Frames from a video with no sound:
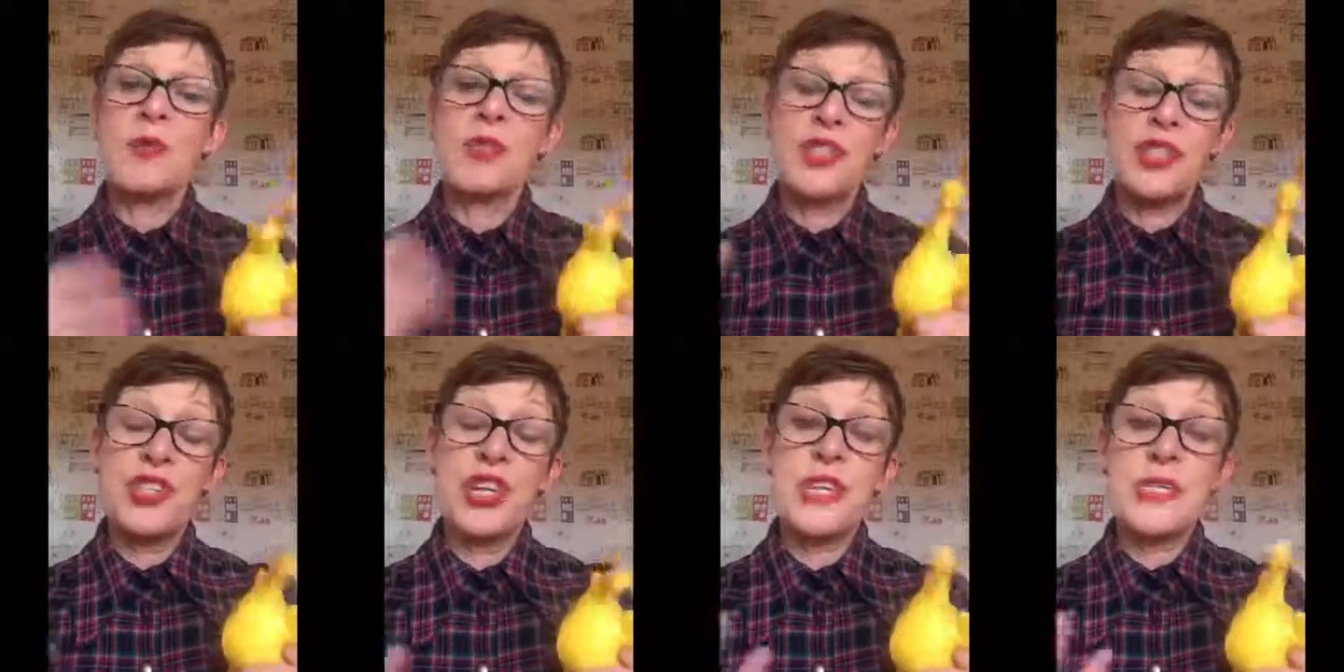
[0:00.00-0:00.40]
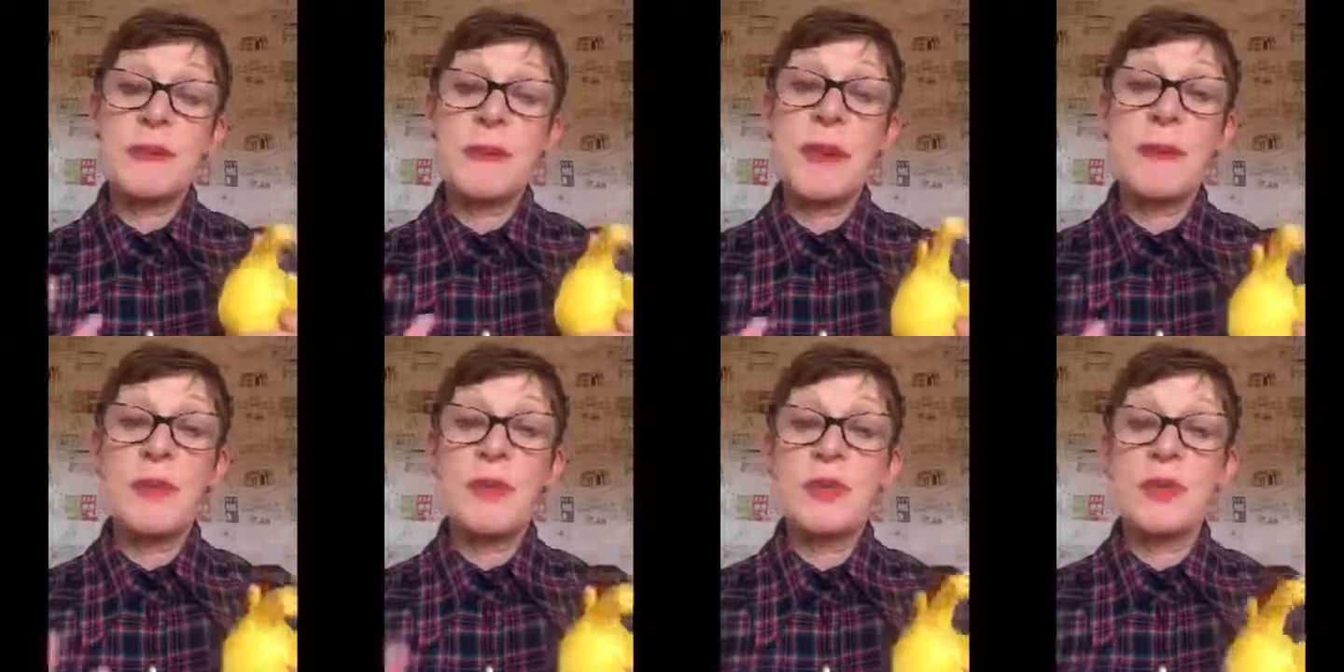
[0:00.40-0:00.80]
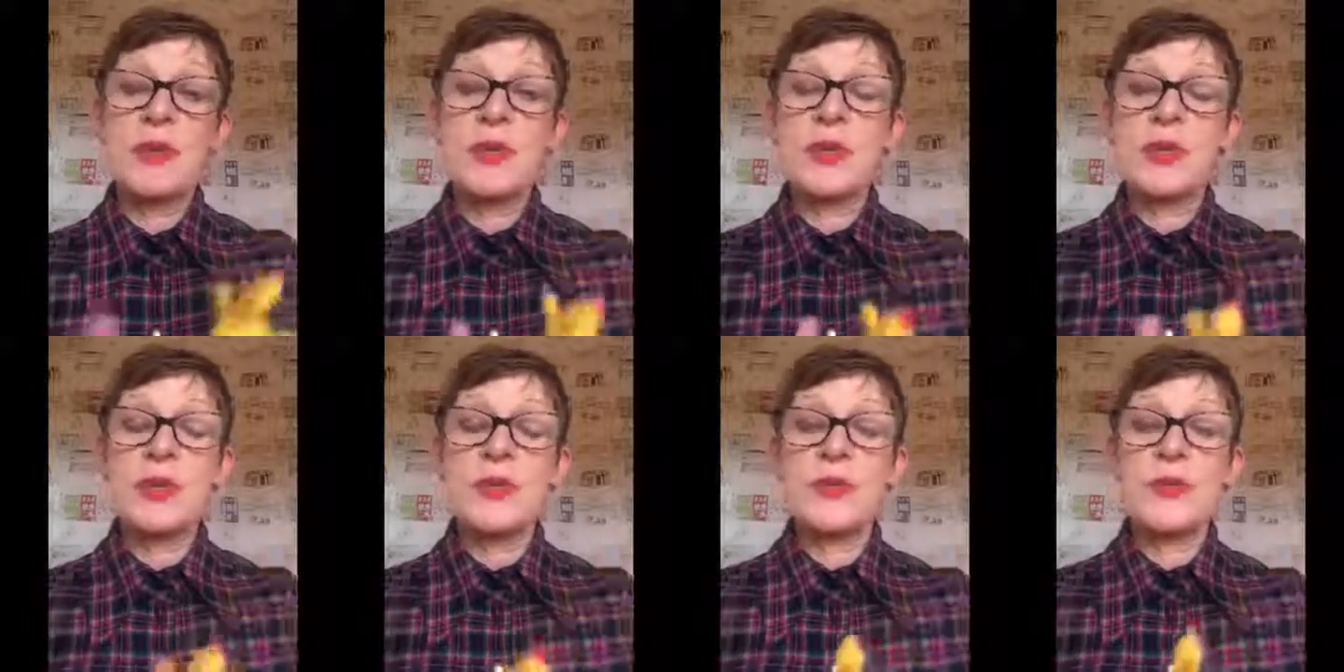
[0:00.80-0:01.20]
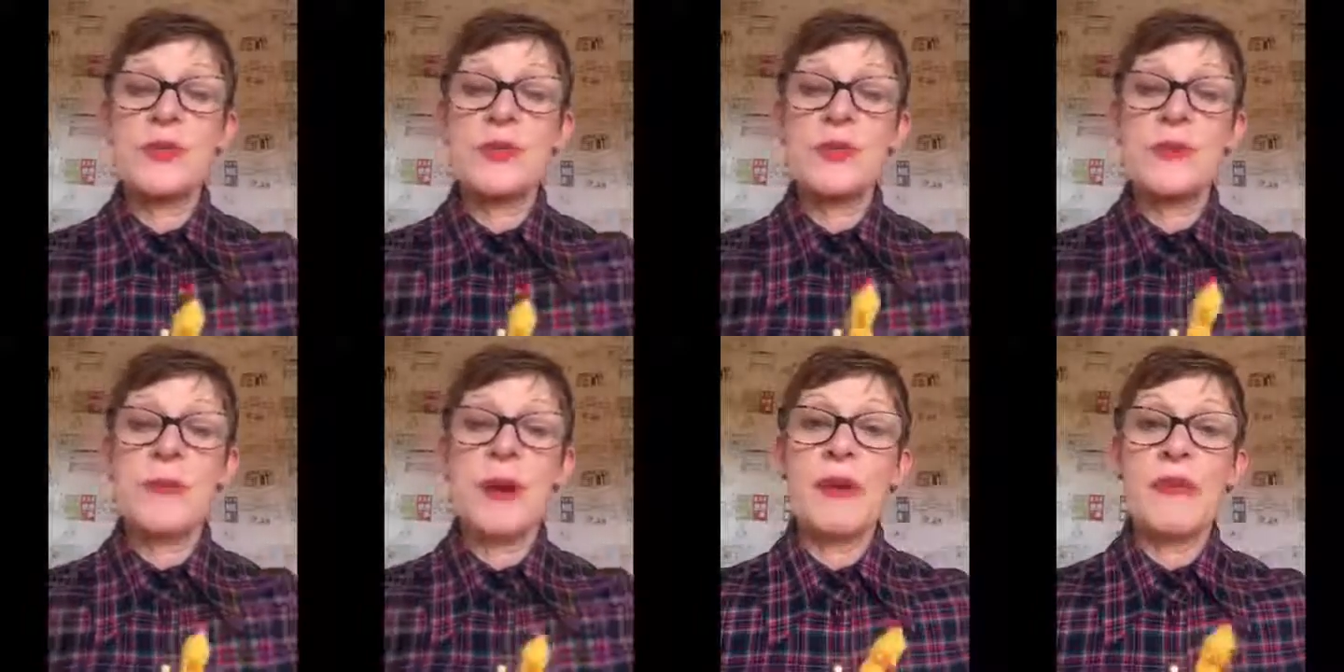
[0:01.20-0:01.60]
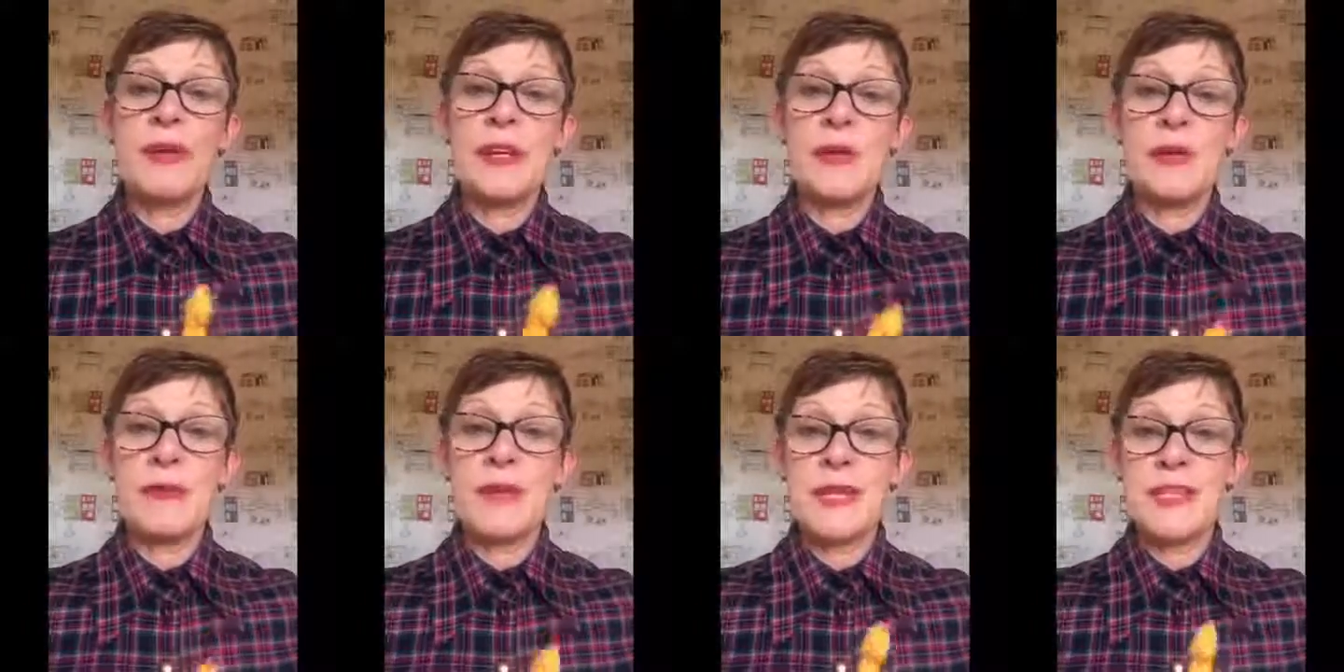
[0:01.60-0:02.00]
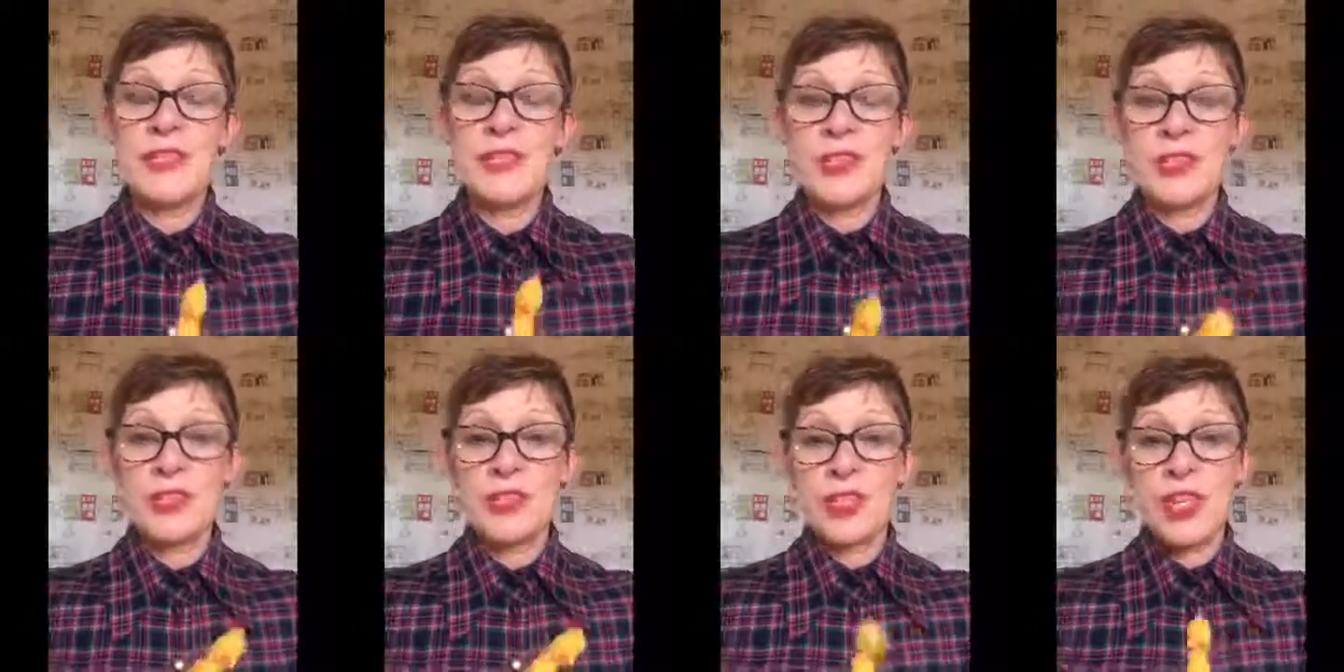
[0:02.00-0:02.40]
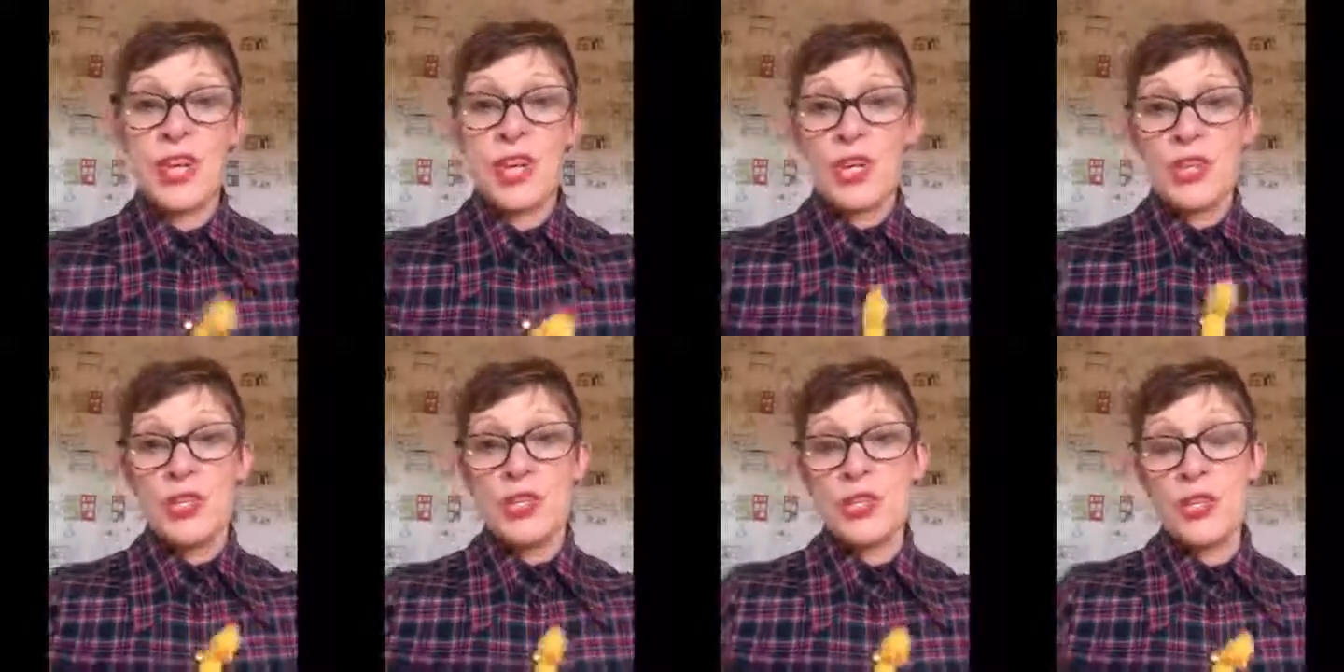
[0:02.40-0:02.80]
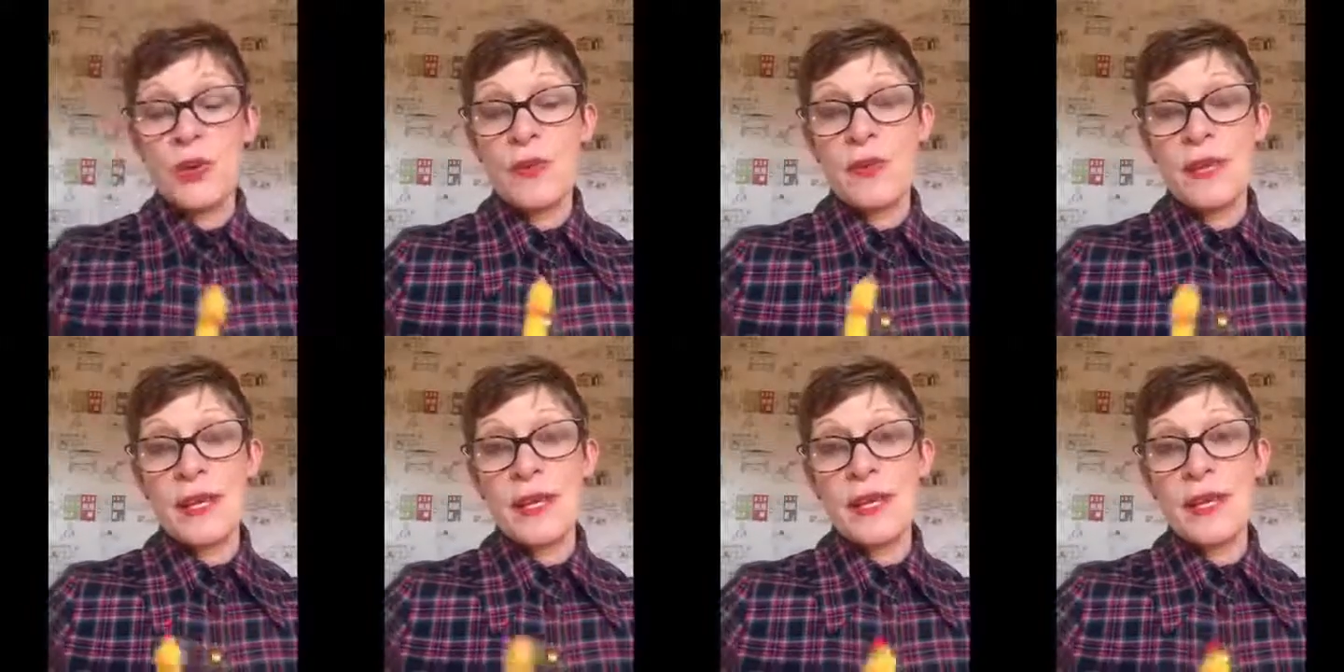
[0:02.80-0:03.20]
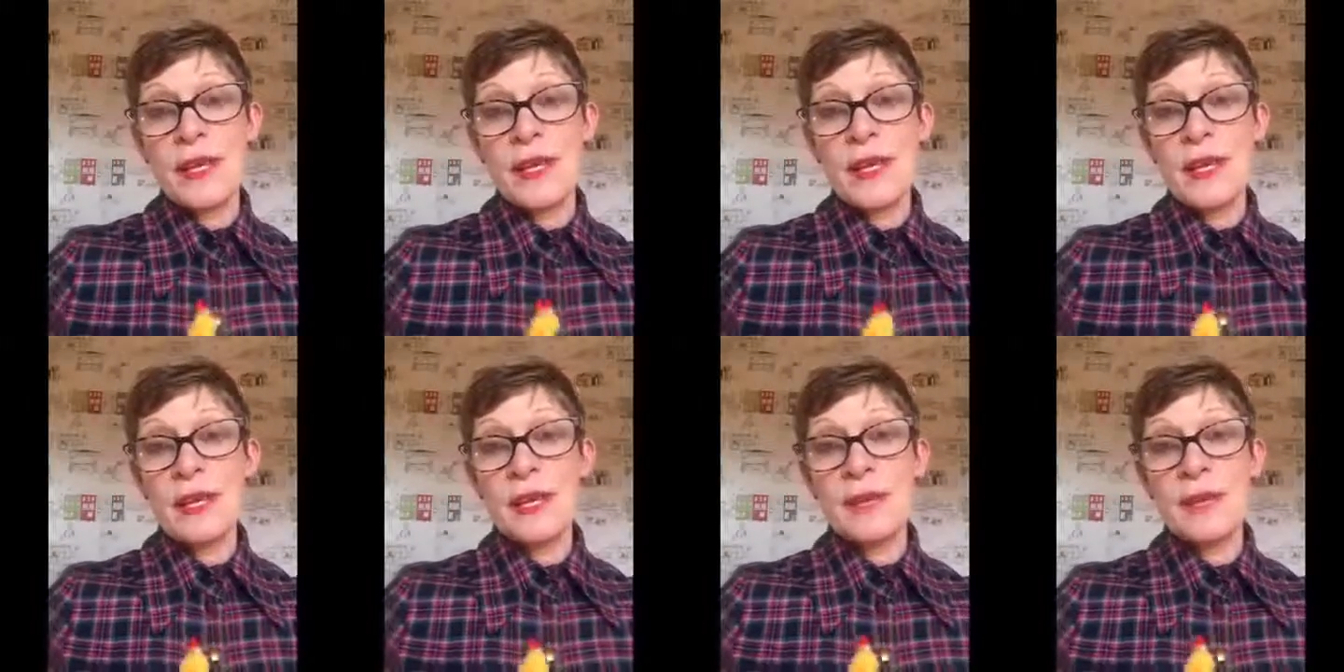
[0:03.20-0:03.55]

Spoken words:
suggest people use perineal massage during